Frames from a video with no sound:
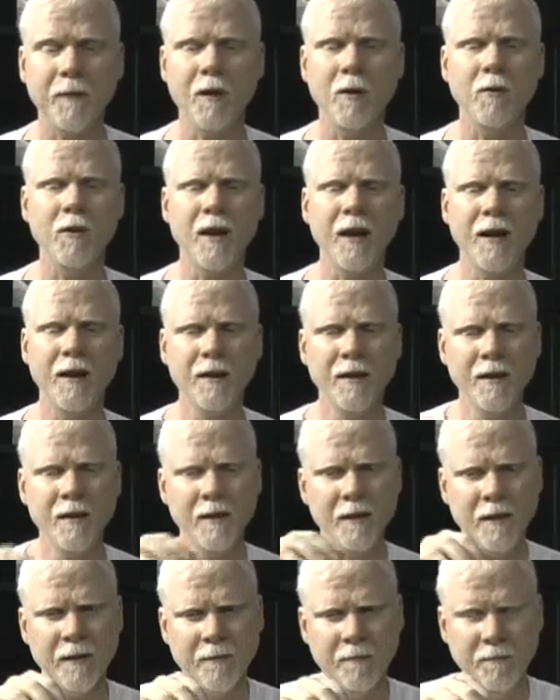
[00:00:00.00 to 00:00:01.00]
Okay.
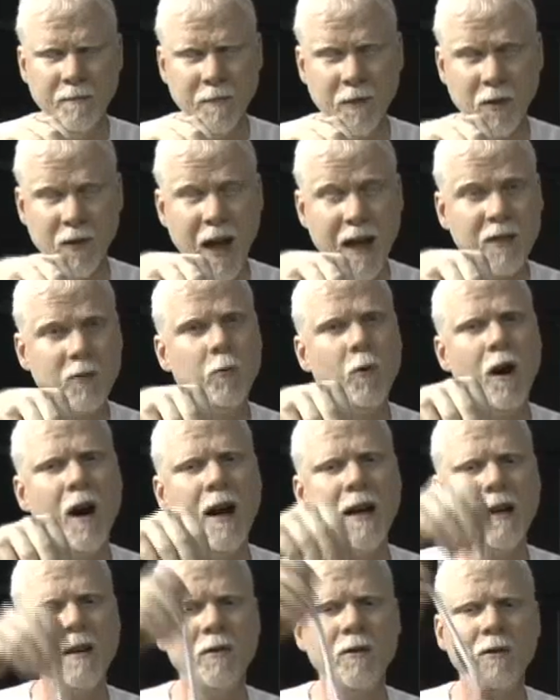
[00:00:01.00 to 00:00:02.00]
So that's
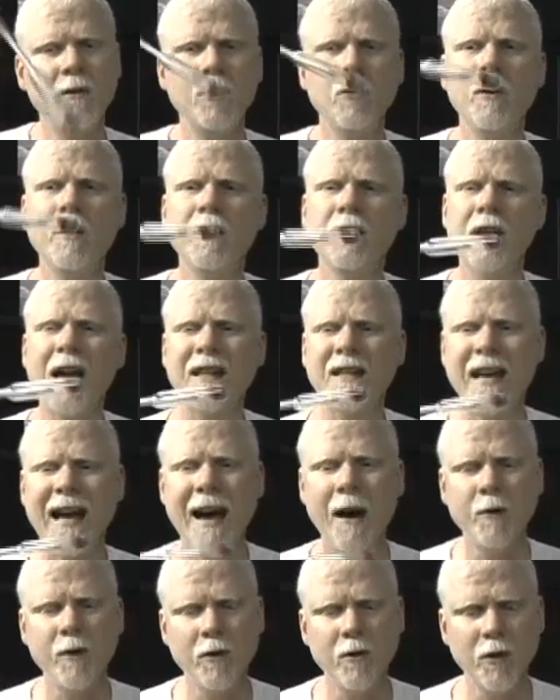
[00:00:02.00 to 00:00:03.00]
why you do it, and that's
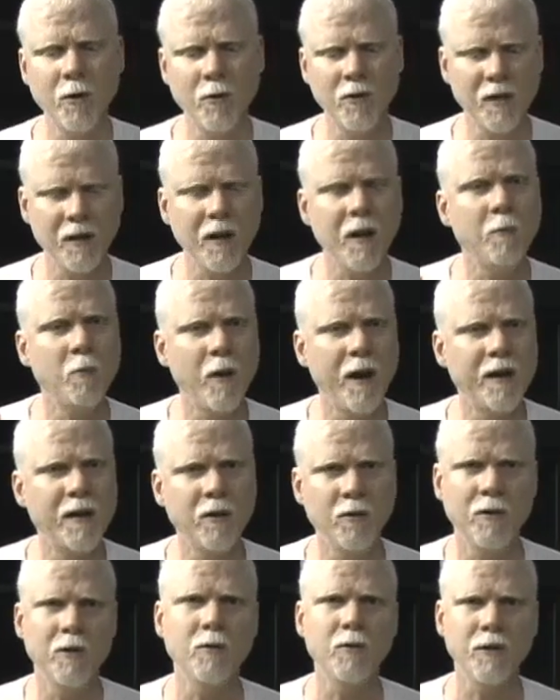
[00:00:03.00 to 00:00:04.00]
how you use it and when
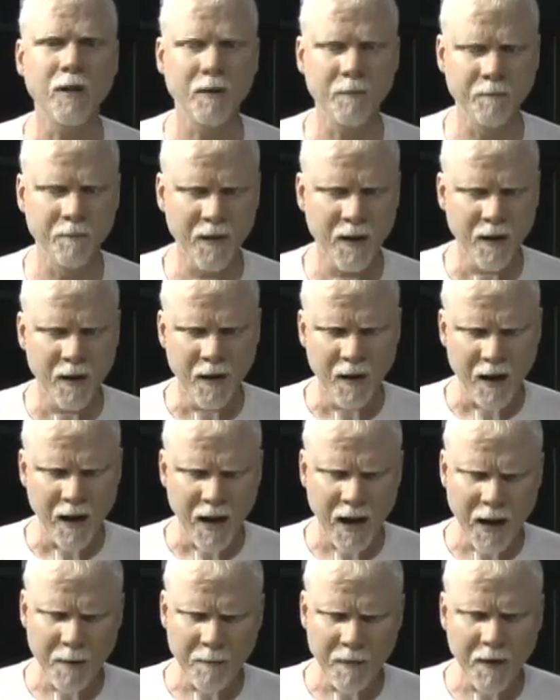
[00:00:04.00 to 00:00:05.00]
you use it.
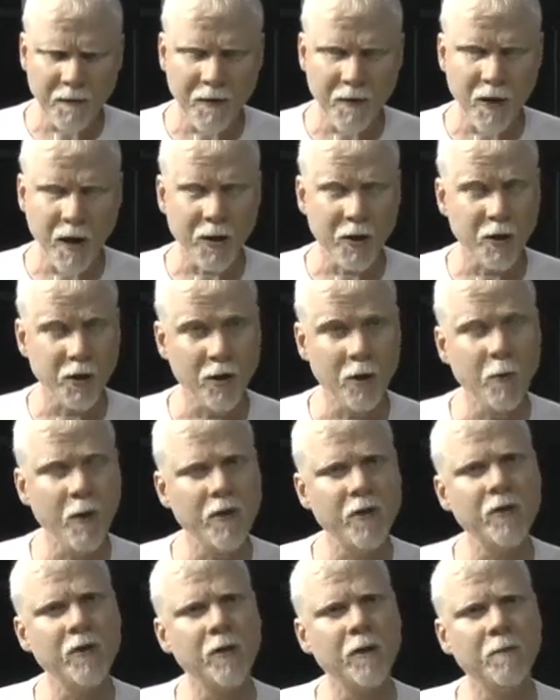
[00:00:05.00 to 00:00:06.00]
Um, if you're not sure
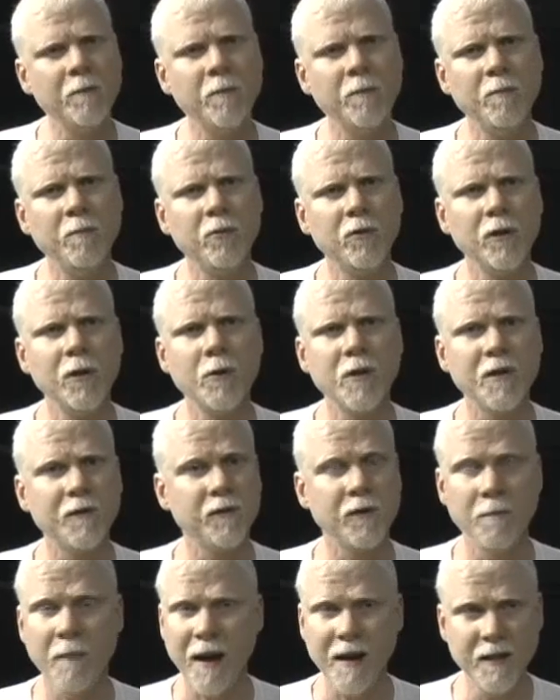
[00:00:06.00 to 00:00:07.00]
whether your brew is
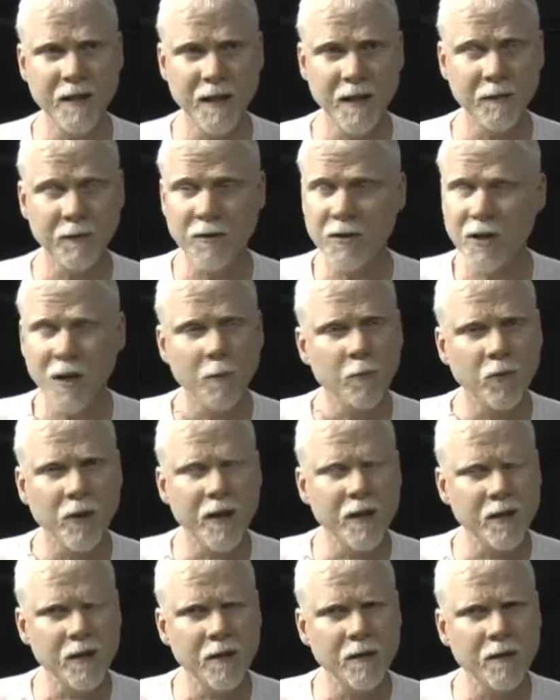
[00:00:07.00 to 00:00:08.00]
fermenting for some
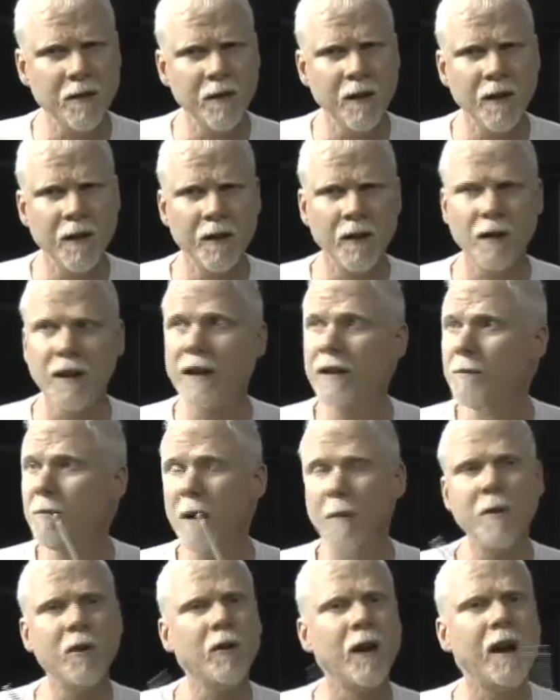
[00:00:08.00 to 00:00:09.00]
reason, like
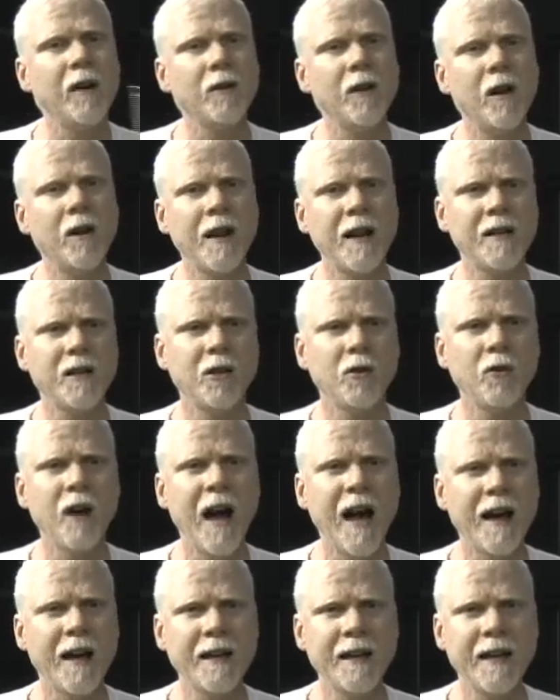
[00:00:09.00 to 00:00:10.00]
maybe your airlock has a
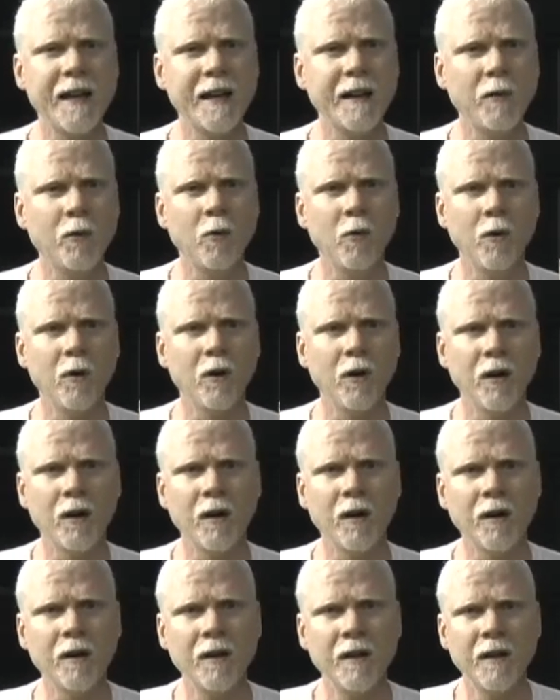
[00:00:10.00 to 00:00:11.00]
crack in it,
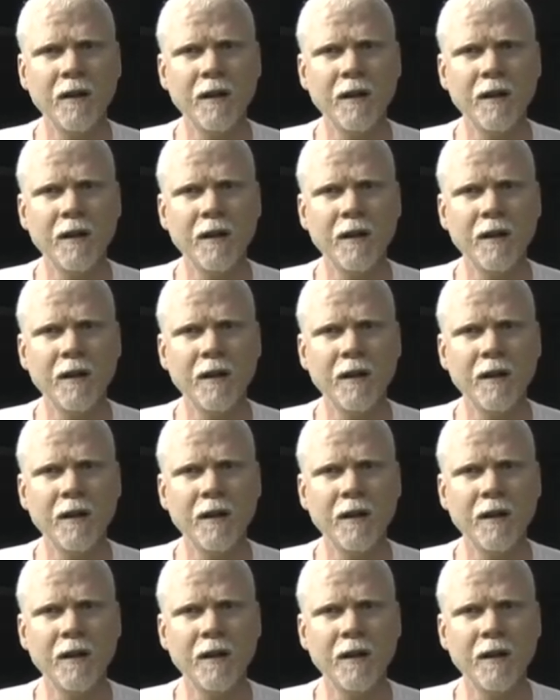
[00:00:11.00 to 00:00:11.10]
or